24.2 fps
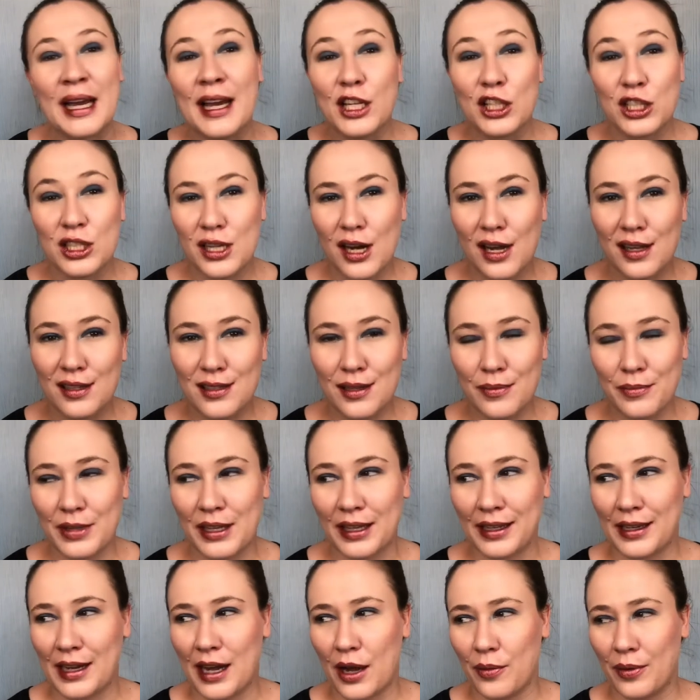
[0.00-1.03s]
it's not
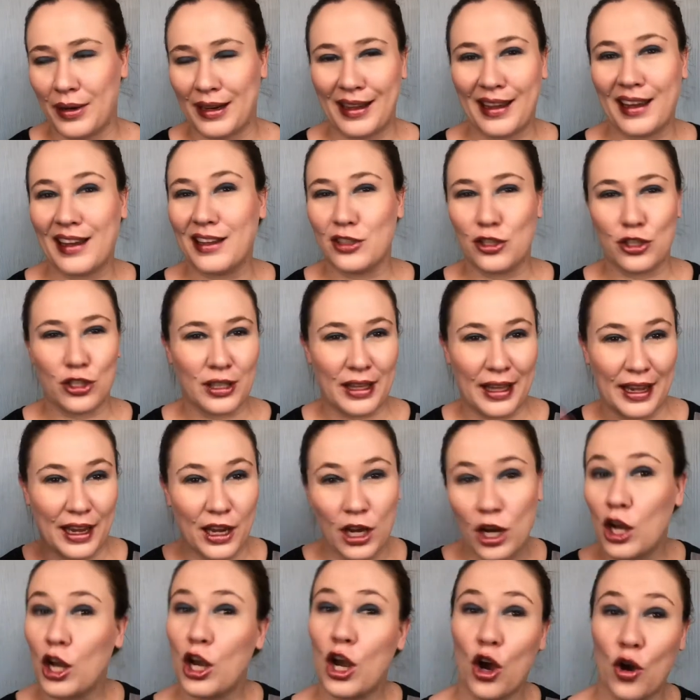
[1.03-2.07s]
something I would get to
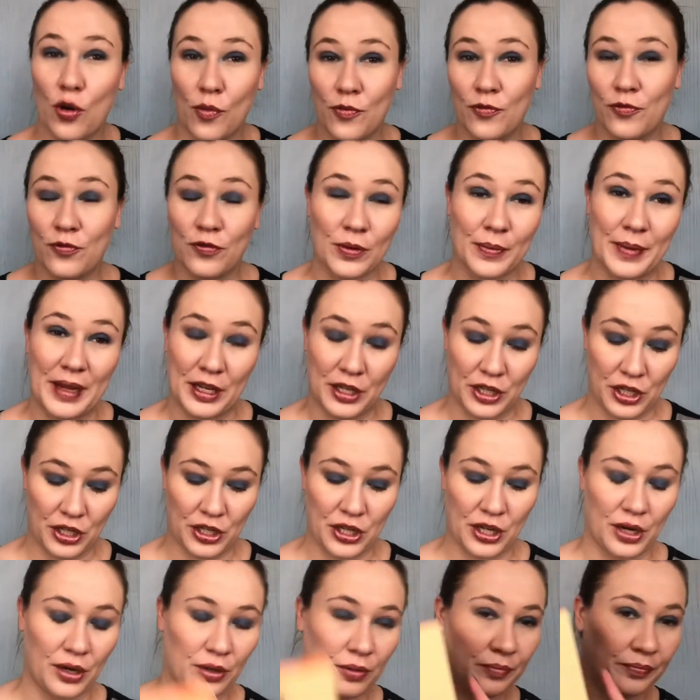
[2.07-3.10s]
like coat from head to
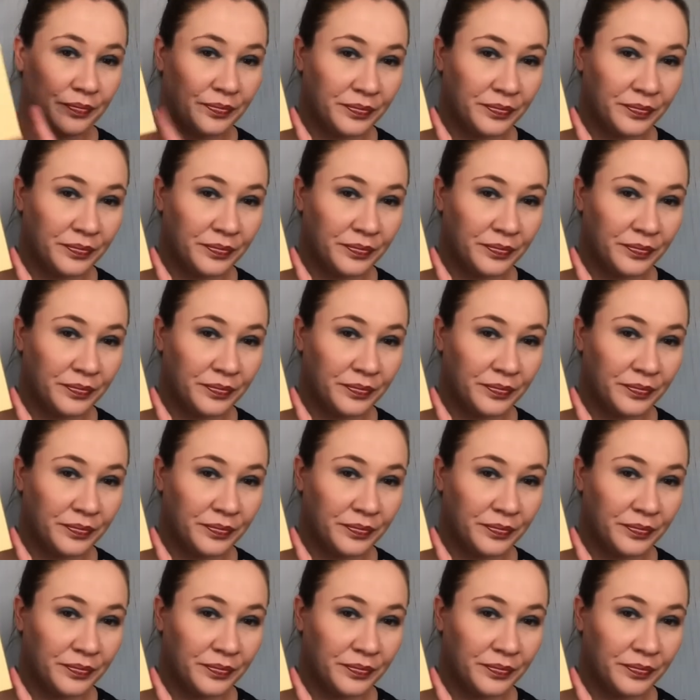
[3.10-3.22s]
toe.